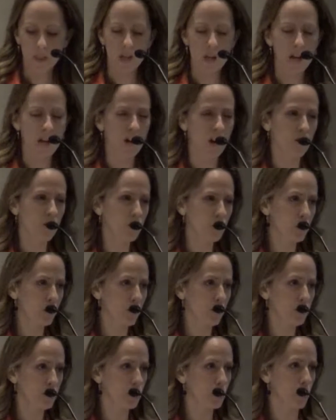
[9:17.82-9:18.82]
And other
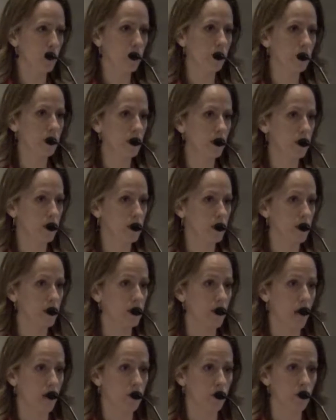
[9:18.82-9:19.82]
cereals don't even list
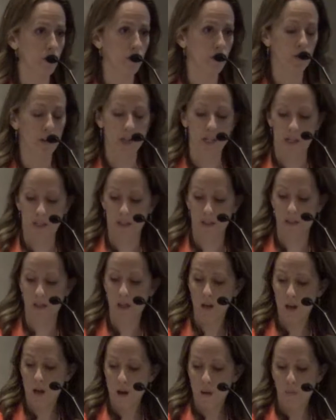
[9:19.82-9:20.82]
this on their ingredients,
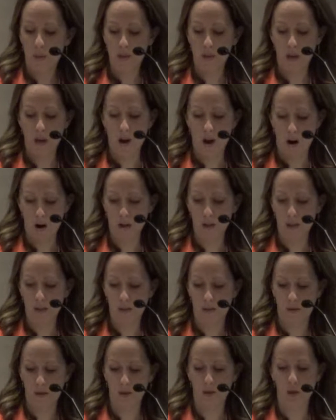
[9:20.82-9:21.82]
but
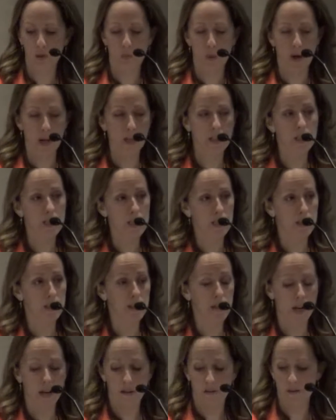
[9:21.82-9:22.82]
they're spraying the
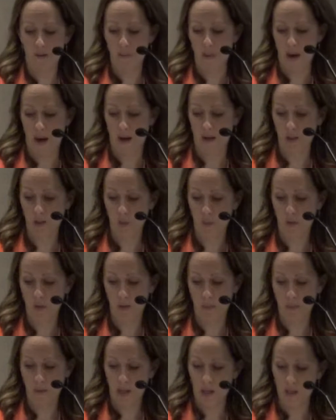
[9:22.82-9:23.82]
inside of the bags
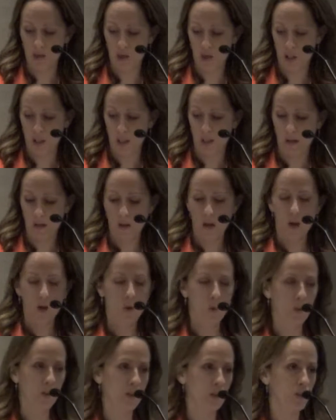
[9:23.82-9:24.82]
with BHT,
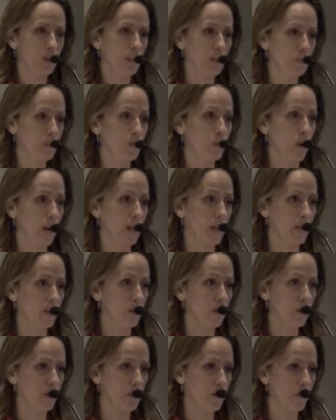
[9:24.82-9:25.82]
which seeps right
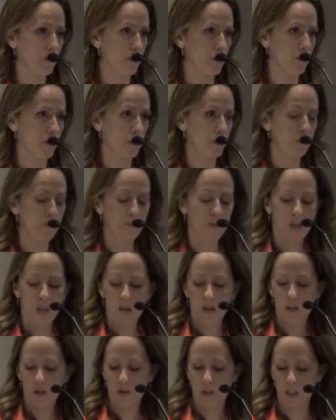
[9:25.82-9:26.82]
into the food.
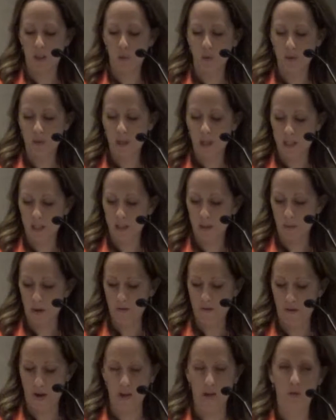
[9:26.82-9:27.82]
So that's what's nice
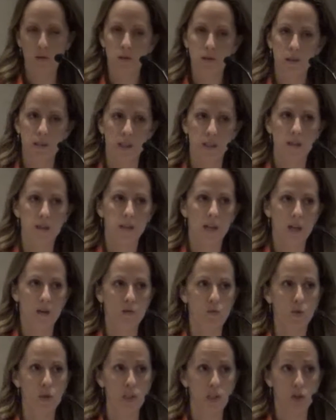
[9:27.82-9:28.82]
about Feingold, is that they
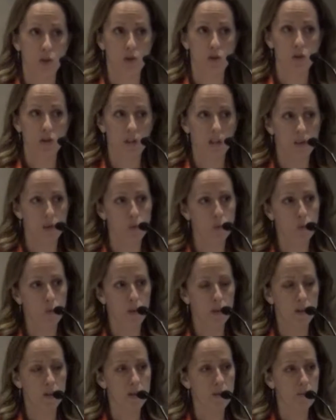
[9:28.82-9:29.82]
research this
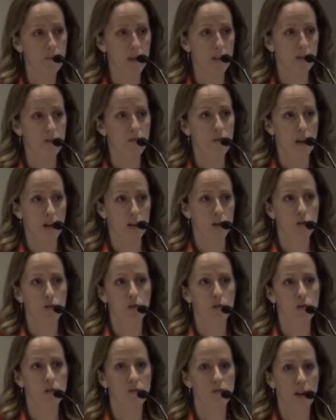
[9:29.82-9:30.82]
with
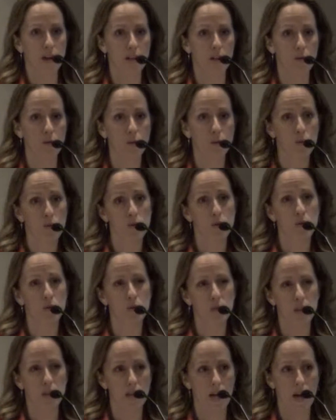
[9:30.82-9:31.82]
manufacturers to find out who's
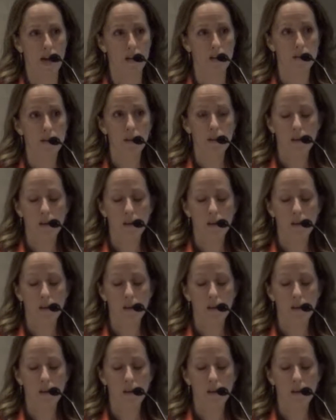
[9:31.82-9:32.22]
using that